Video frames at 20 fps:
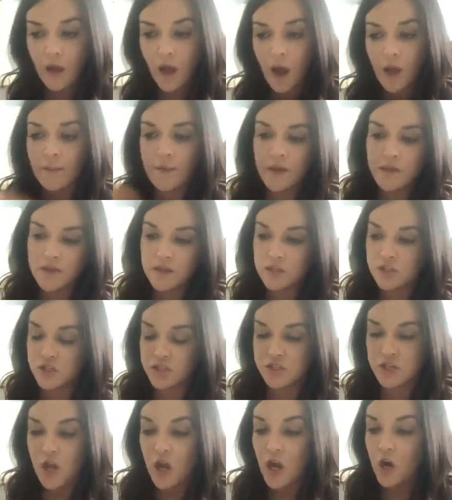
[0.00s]
And then
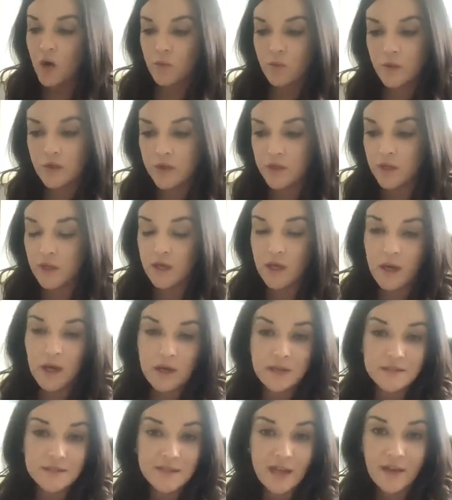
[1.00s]
just really
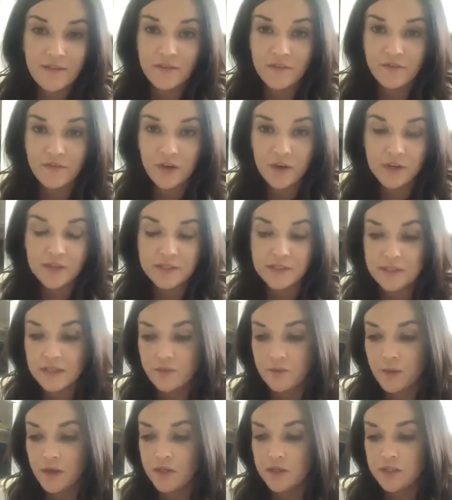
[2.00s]
diving very
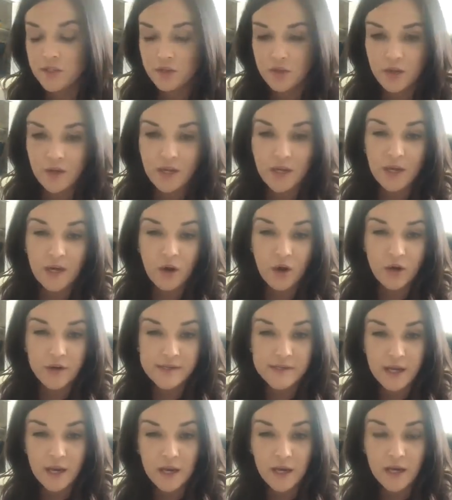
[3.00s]
deep into looking at
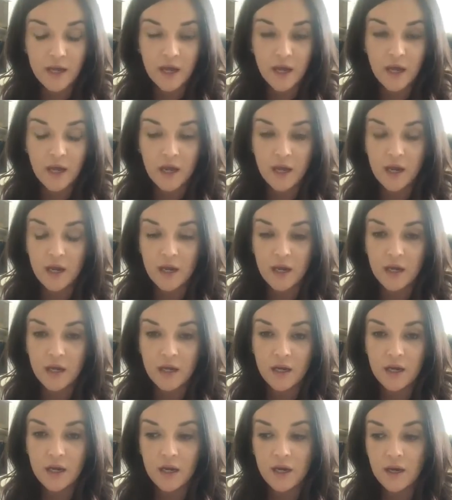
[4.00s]
our data,
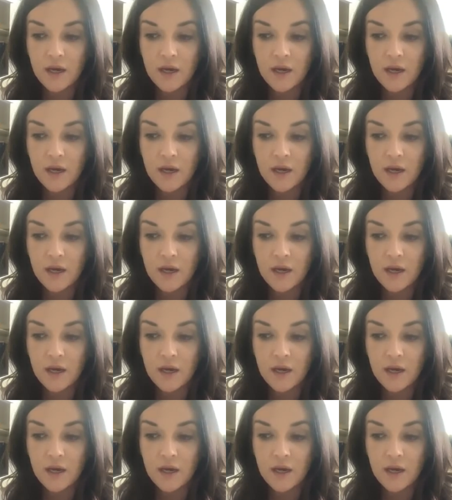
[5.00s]
and